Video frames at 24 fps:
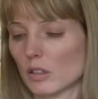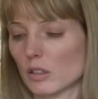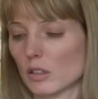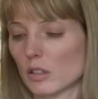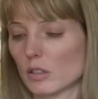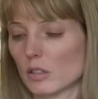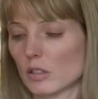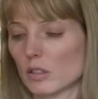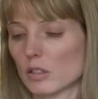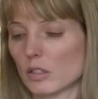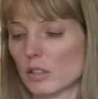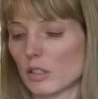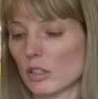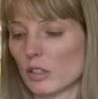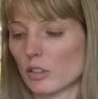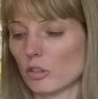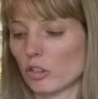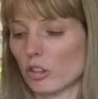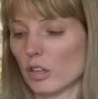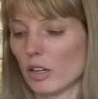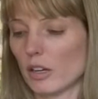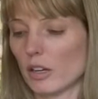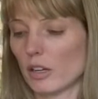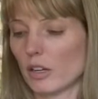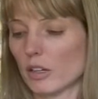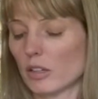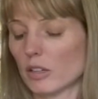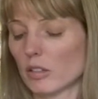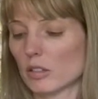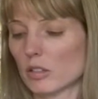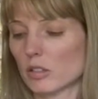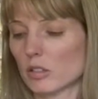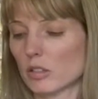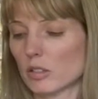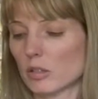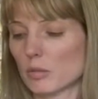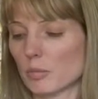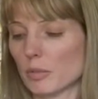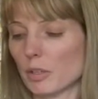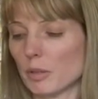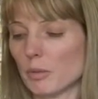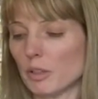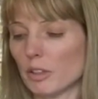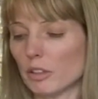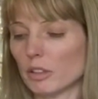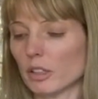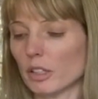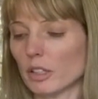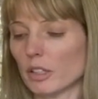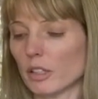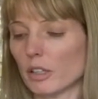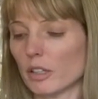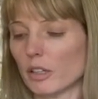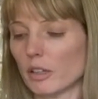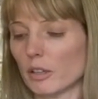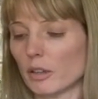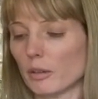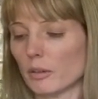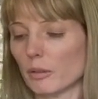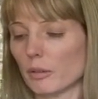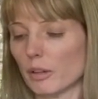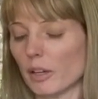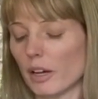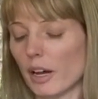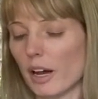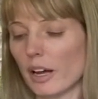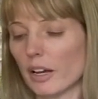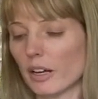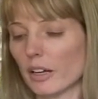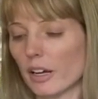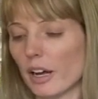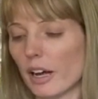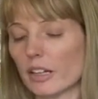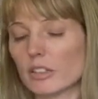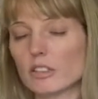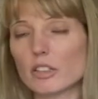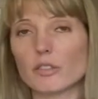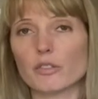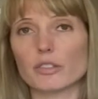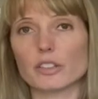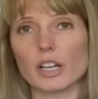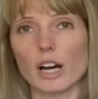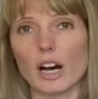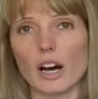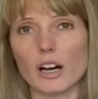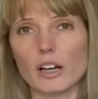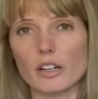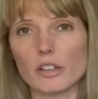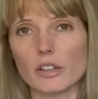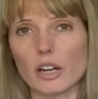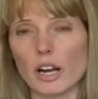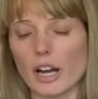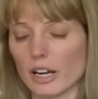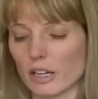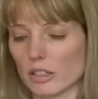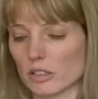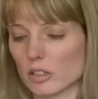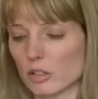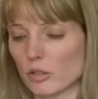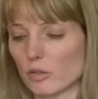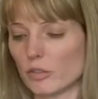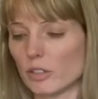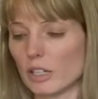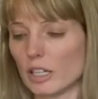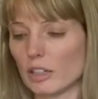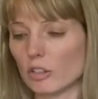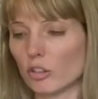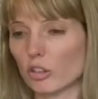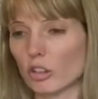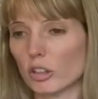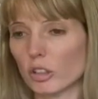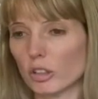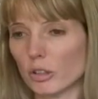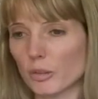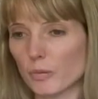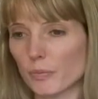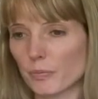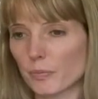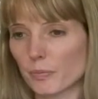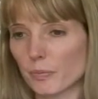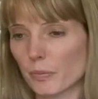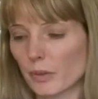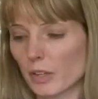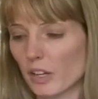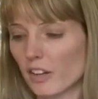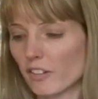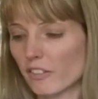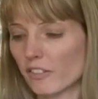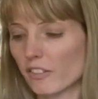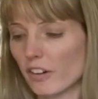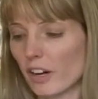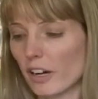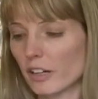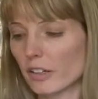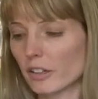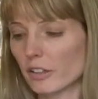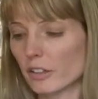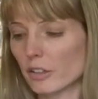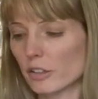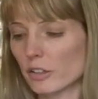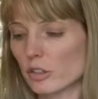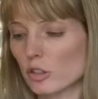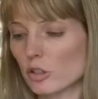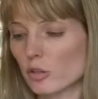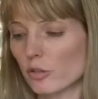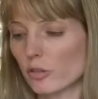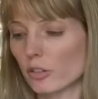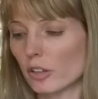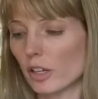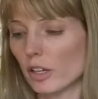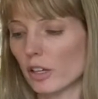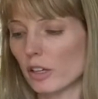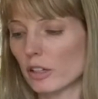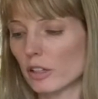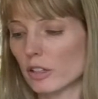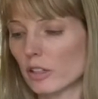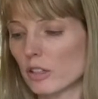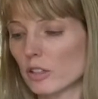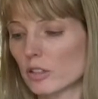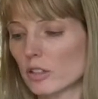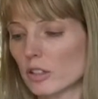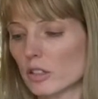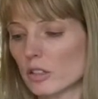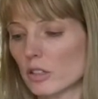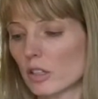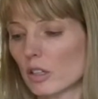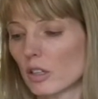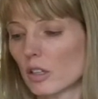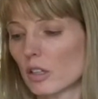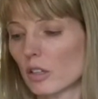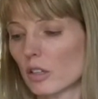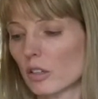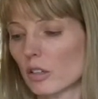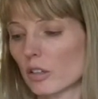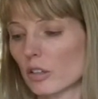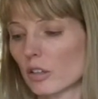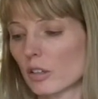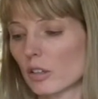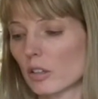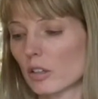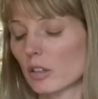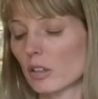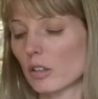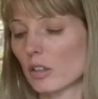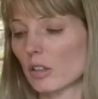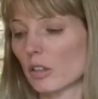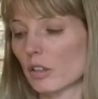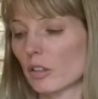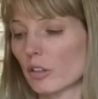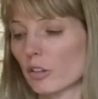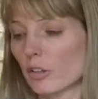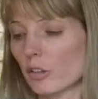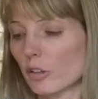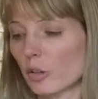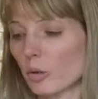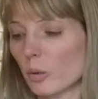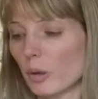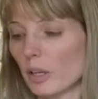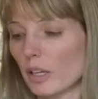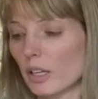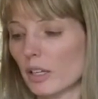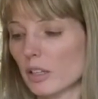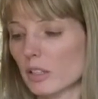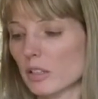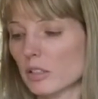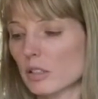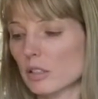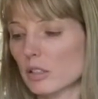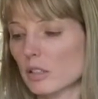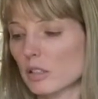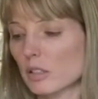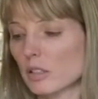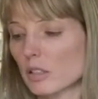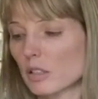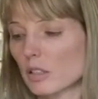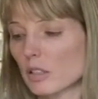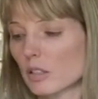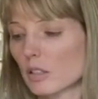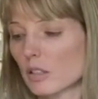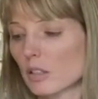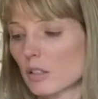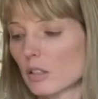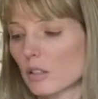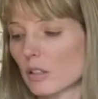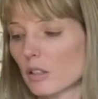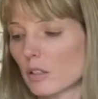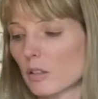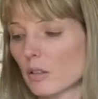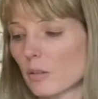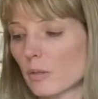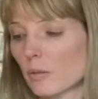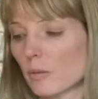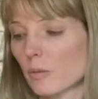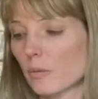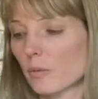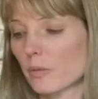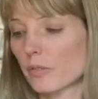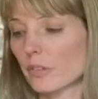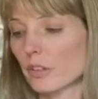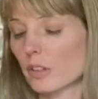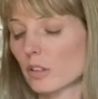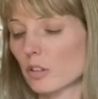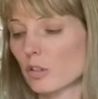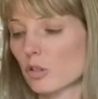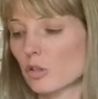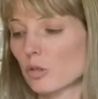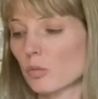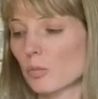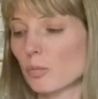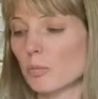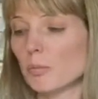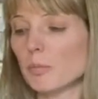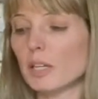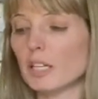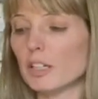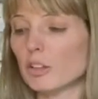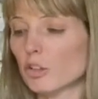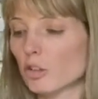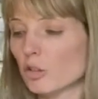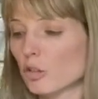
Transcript: such as primarily acts of God or acts of nature, fires, floods, earthquakes, major